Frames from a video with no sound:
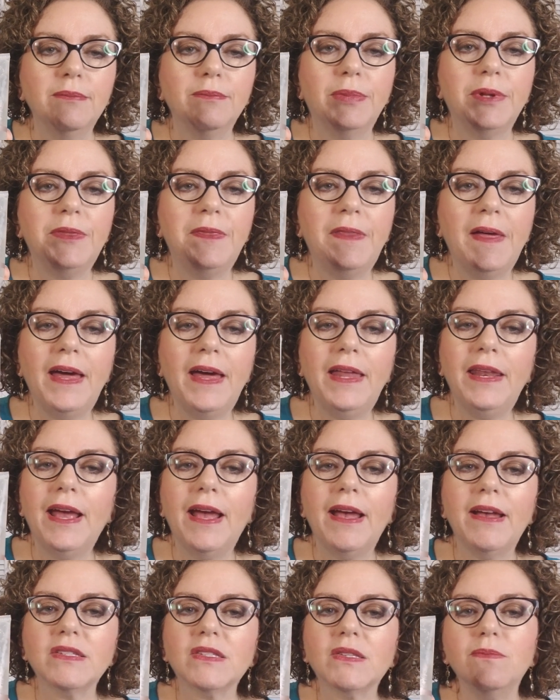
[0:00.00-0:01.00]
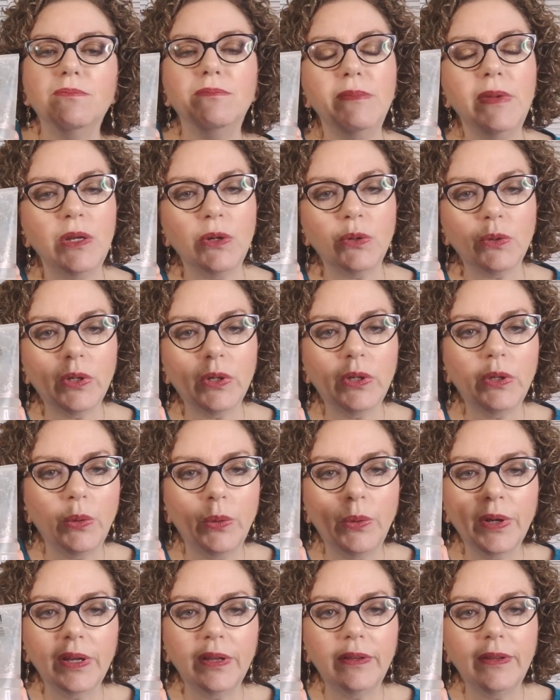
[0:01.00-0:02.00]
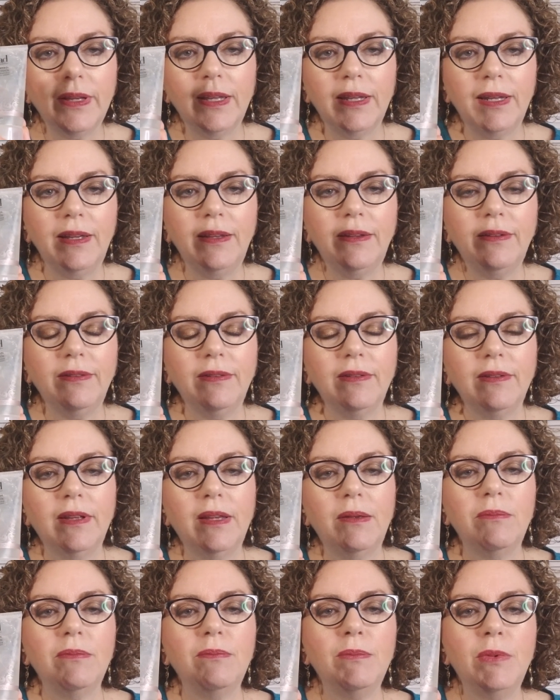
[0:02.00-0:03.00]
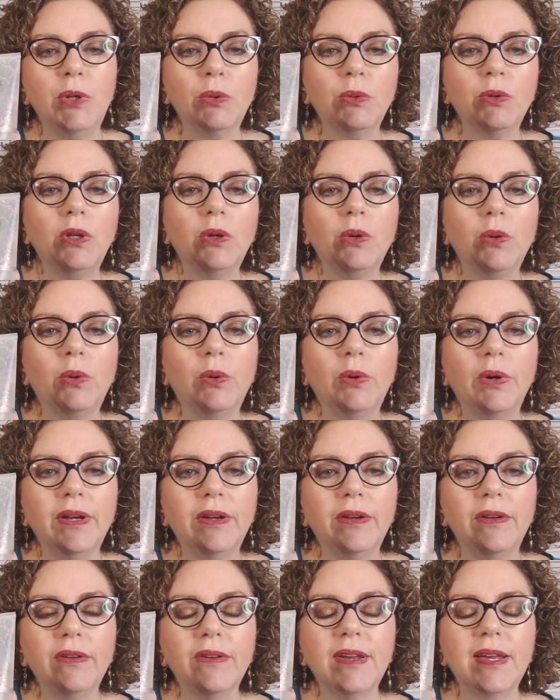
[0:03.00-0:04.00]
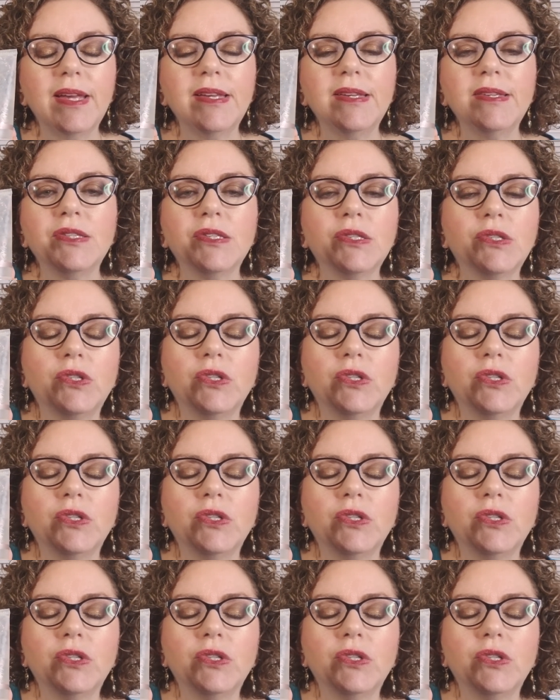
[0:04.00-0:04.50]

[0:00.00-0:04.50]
But that has mineral oil in it. Mineral oil is